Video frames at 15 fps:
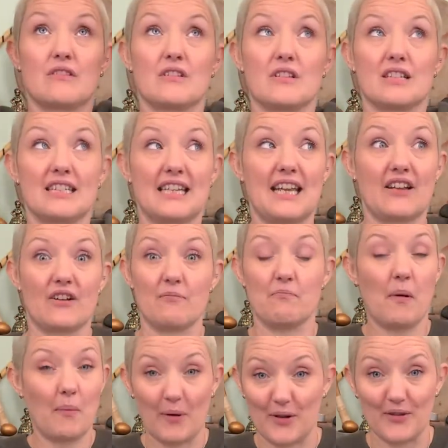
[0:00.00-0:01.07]
sacred
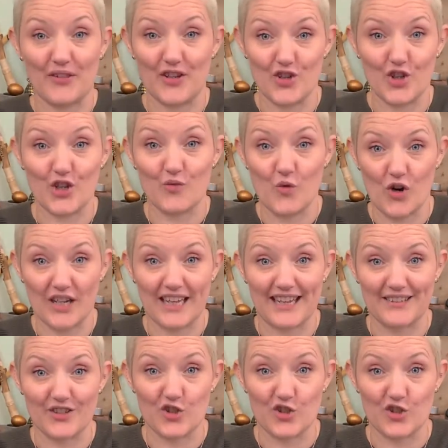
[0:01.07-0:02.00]
bubble that you can work in.